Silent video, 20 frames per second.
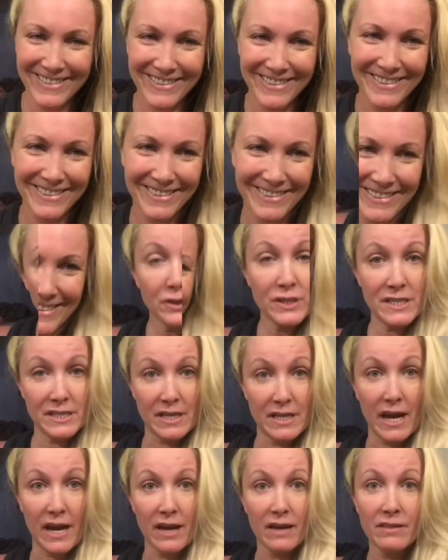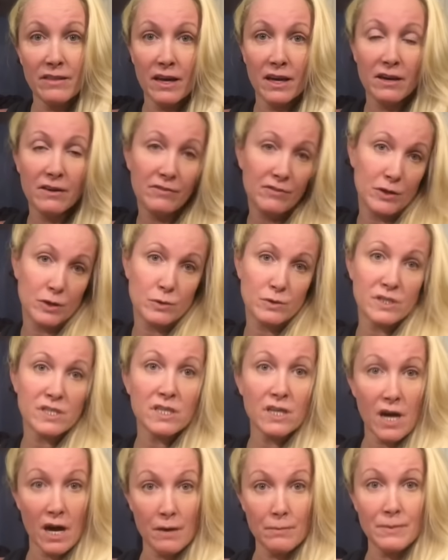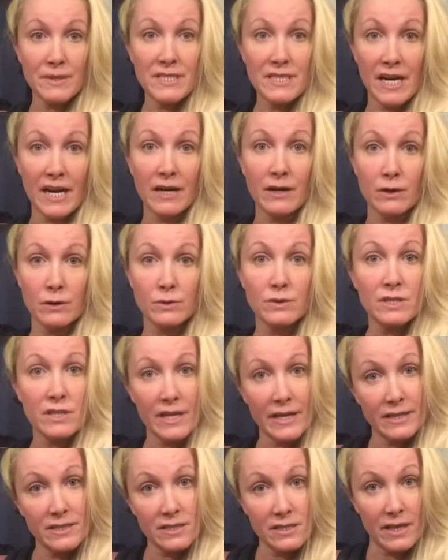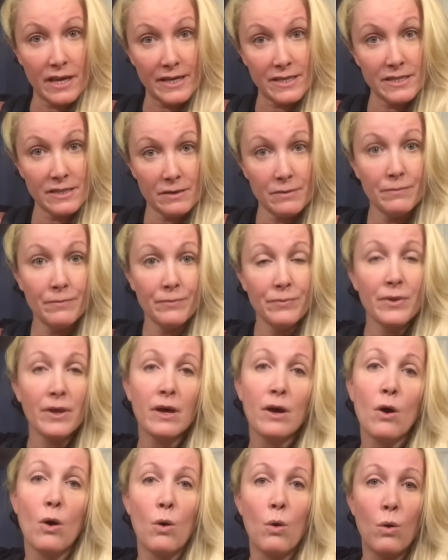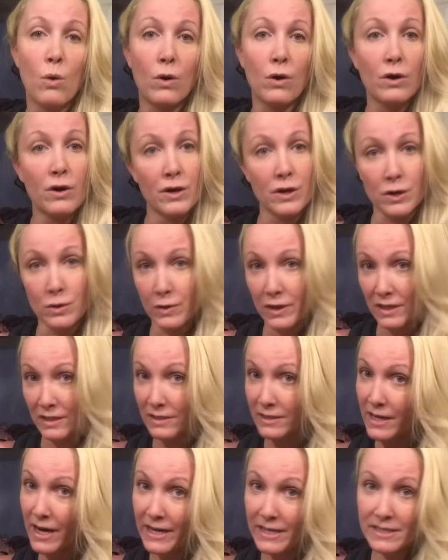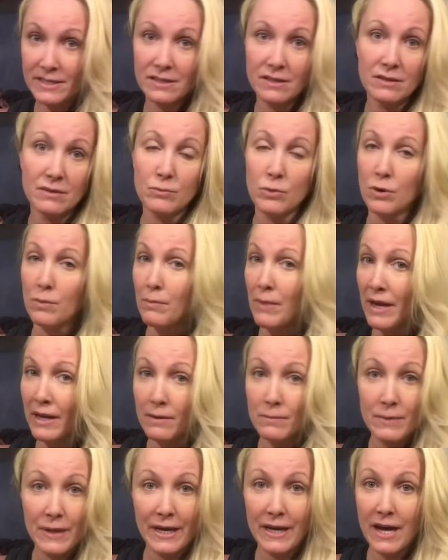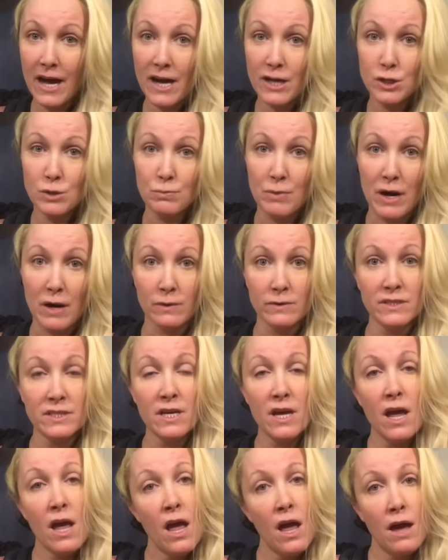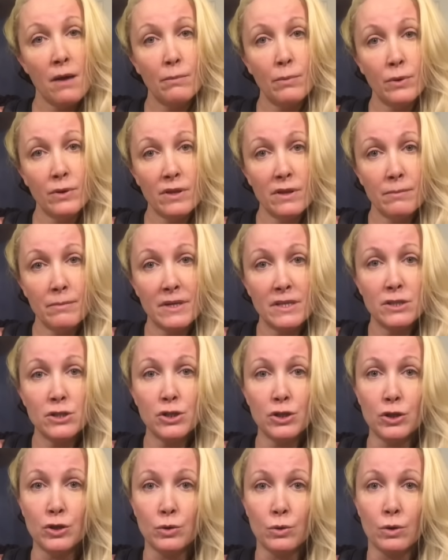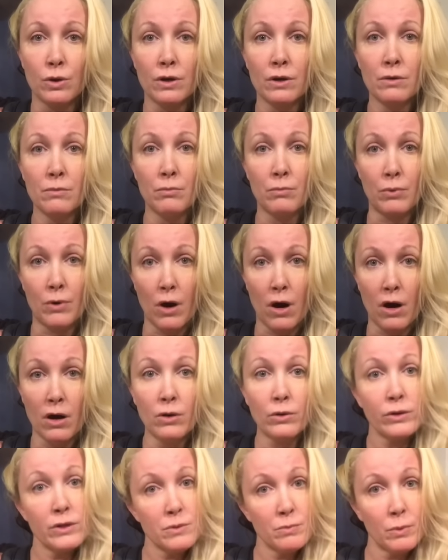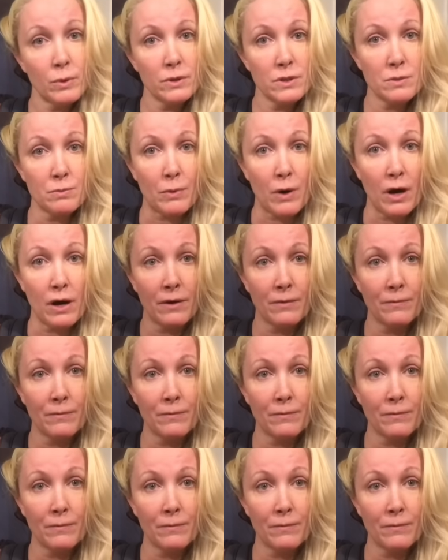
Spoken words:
Others say they have used cut potatoes, like slice them, or you can dice them or make them like hash browns and put them into your bra or sports bra.